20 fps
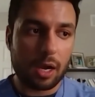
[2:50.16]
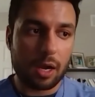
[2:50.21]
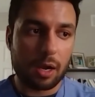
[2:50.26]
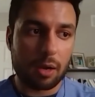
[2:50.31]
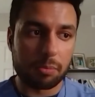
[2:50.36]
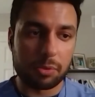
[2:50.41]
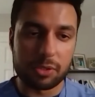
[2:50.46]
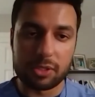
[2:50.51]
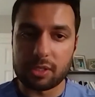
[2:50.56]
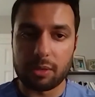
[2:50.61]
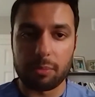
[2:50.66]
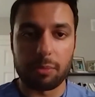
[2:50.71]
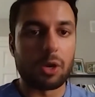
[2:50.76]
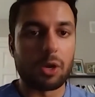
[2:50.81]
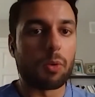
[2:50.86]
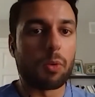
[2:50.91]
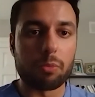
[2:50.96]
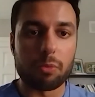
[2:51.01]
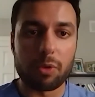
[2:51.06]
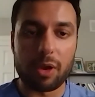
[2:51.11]
Please let me know
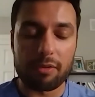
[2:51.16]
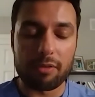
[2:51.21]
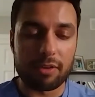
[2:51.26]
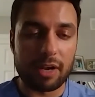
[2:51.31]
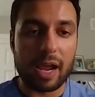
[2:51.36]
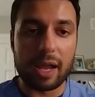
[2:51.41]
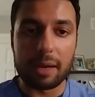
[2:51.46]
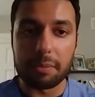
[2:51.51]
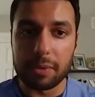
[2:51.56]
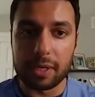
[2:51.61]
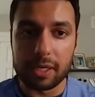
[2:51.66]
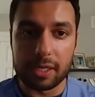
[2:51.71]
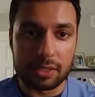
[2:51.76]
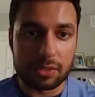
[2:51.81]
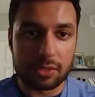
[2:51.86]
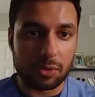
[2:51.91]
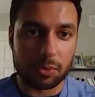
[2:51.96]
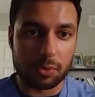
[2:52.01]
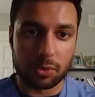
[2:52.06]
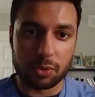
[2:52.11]
when we have an admit
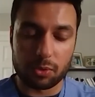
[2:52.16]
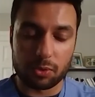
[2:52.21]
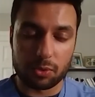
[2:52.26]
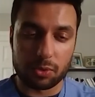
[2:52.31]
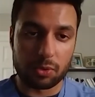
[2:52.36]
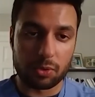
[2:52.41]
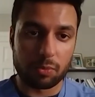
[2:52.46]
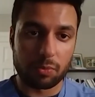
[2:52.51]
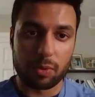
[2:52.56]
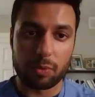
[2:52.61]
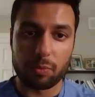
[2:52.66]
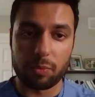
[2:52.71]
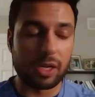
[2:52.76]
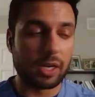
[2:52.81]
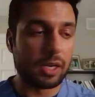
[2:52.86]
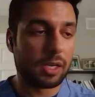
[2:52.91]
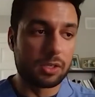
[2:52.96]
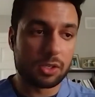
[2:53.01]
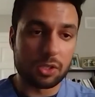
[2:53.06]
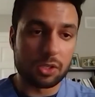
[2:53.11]
or when we
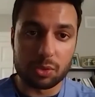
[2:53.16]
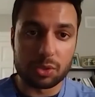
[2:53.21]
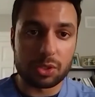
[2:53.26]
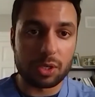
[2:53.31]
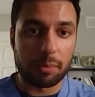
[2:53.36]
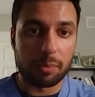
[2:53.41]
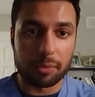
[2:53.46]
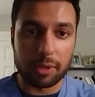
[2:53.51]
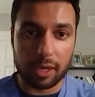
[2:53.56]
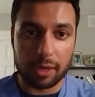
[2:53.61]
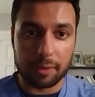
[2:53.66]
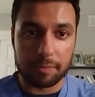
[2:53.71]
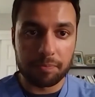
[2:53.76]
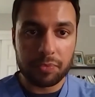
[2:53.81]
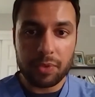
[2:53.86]
need to do something."